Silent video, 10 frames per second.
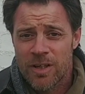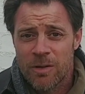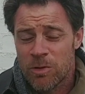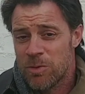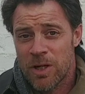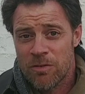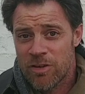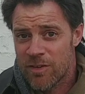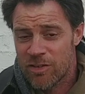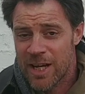which we don't see
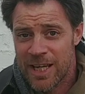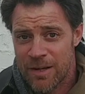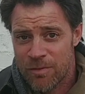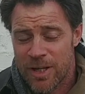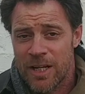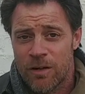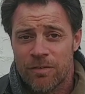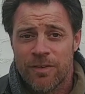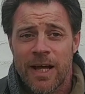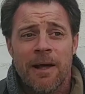the jacket ever again after
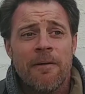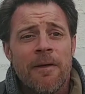that,